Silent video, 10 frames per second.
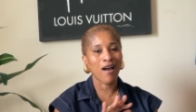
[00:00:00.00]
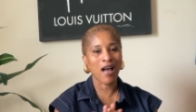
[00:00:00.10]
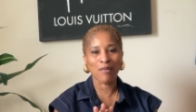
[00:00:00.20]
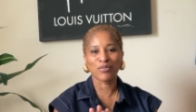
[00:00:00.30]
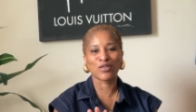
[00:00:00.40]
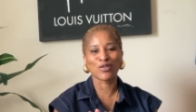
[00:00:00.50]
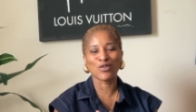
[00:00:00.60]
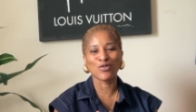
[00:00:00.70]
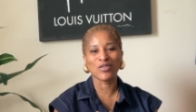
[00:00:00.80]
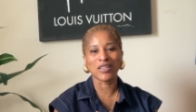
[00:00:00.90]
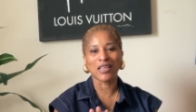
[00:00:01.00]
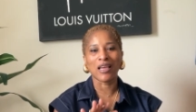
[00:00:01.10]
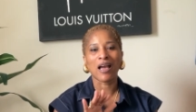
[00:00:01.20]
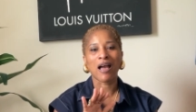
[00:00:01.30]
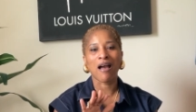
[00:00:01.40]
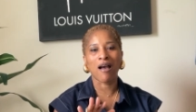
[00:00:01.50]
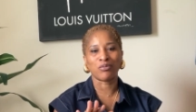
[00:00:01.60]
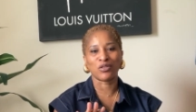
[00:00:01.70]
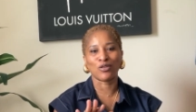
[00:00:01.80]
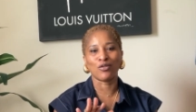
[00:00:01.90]
Absolutely
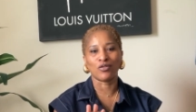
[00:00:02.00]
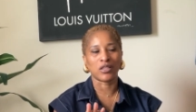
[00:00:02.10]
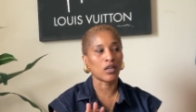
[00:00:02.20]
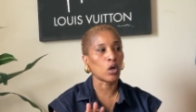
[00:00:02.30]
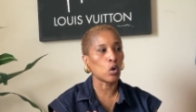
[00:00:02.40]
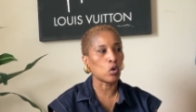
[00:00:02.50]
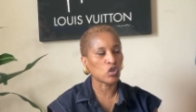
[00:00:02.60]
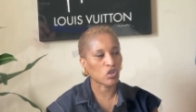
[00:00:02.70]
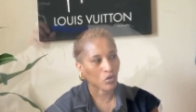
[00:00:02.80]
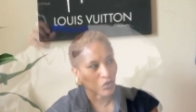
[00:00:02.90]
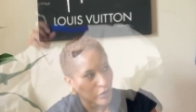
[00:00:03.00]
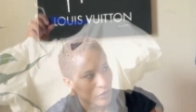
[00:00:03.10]
gorgeous. This